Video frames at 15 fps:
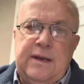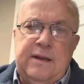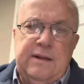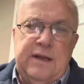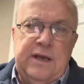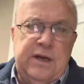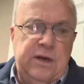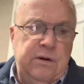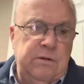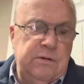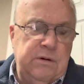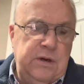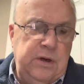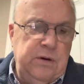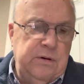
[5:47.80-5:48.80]
then
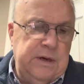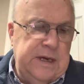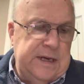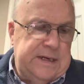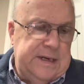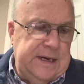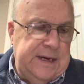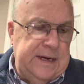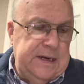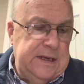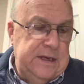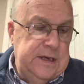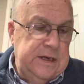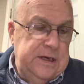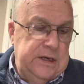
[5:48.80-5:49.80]
you'll get that.
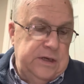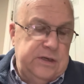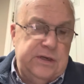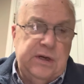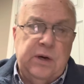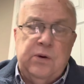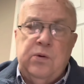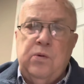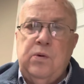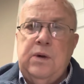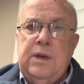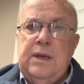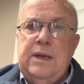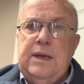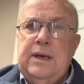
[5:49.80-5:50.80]
So
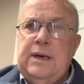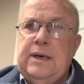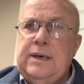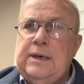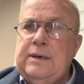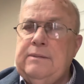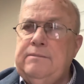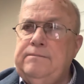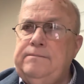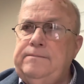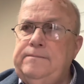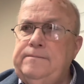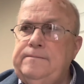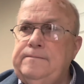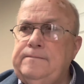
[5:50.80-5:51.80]

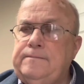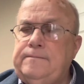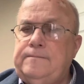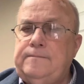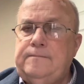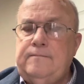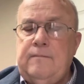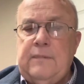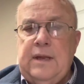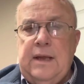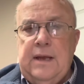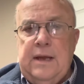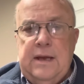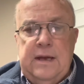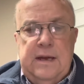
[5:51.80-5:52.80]

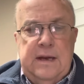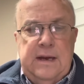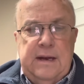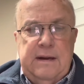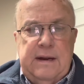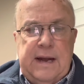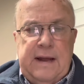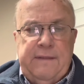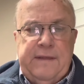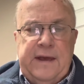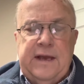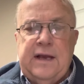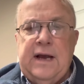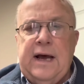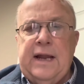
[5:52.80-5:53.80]
I
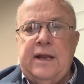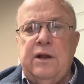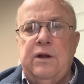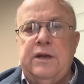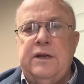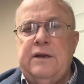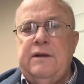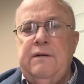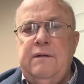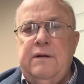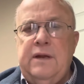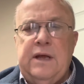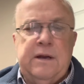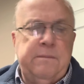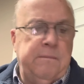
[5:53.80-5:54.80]
think God
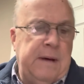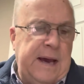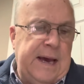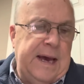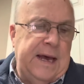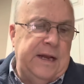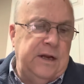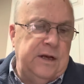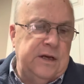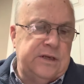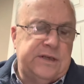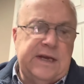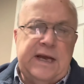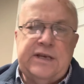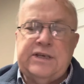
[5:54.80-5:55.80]
doesn't mind
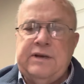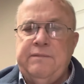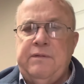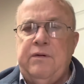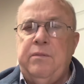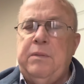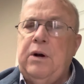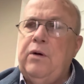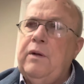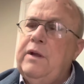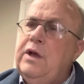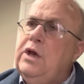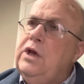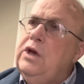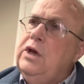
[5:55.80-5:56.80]
us asking for
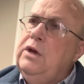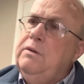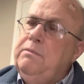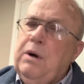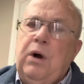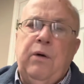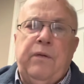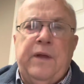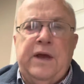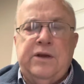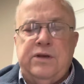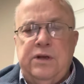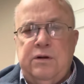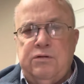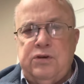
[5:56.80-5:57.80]
bold
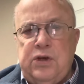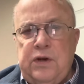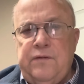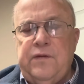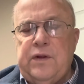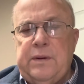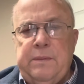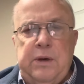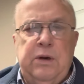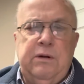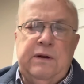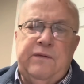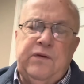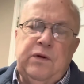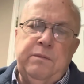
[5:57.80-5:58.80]
things. You know, shoot for the
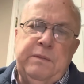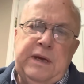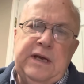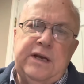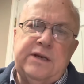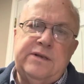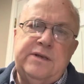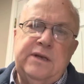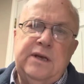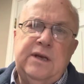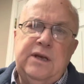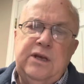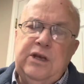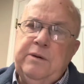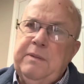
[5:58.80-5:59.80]
moon. If you miss,
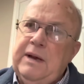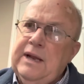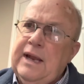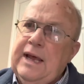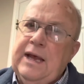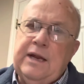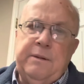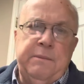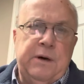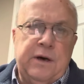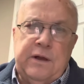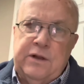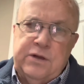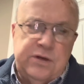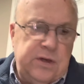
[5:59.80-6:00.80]
you may land
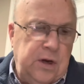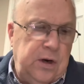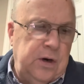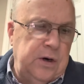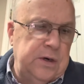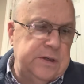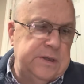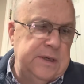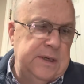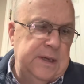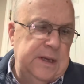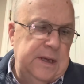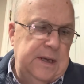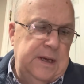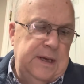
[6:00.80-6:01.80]
among the stars.
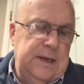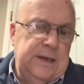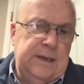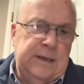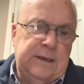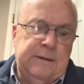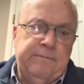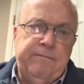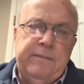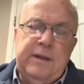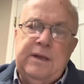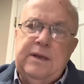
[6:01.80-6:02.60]
These